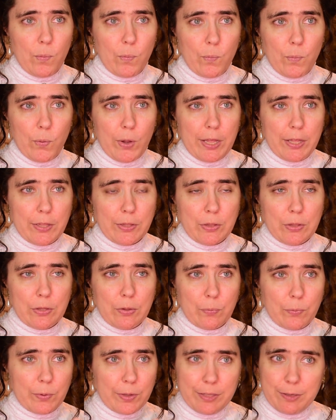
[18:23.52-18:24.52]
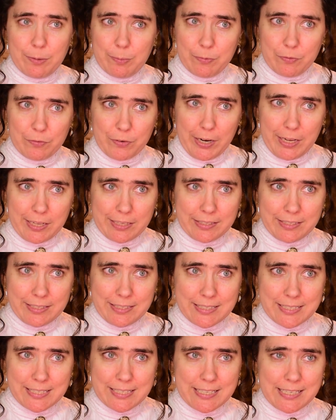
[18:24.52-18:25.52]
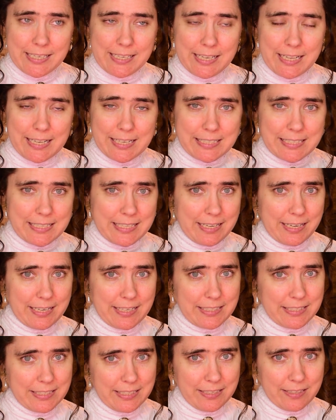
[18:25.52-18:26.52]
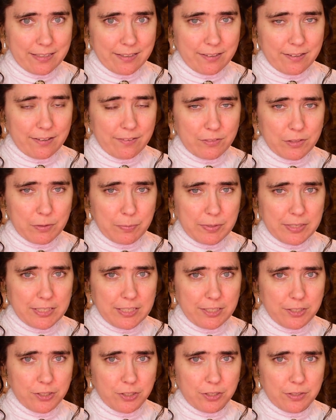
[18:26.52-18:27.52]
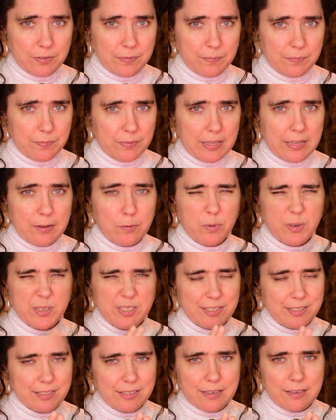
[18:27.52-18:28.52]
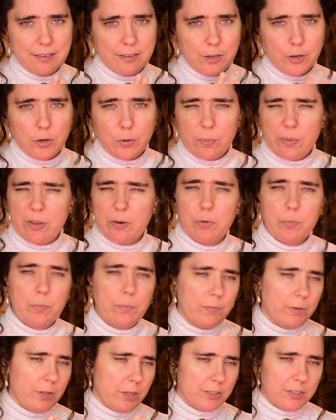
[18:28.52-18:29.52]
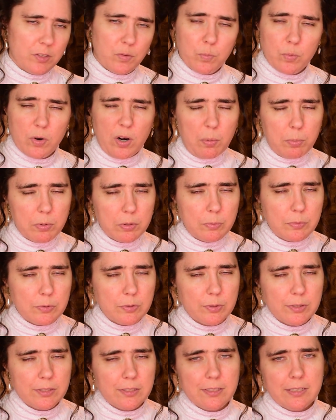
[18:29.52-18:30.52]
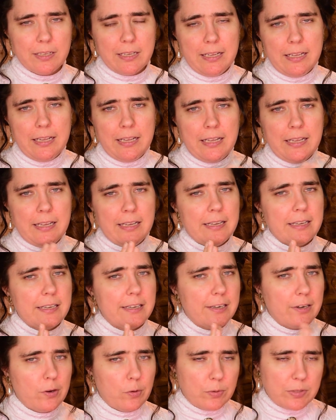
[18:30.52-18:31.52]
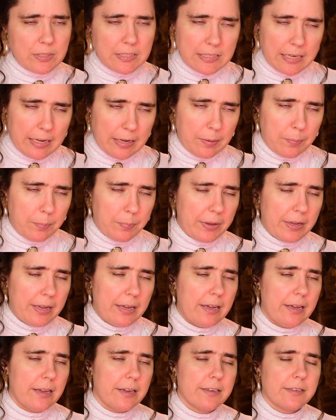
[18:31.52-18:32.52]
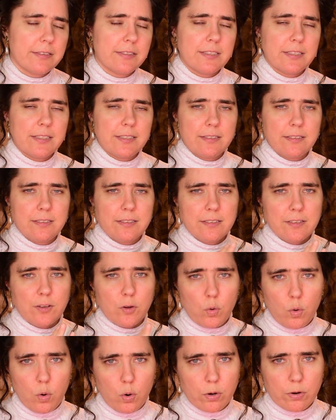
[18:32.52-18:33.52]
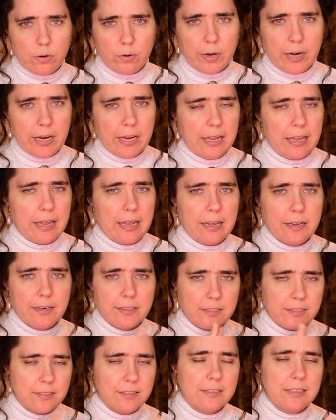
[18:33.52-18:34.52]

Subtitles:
Well, William Franklin didn't like the idea of the petition. It was, there were lots of problems with, Stamp Act and the Quartering Act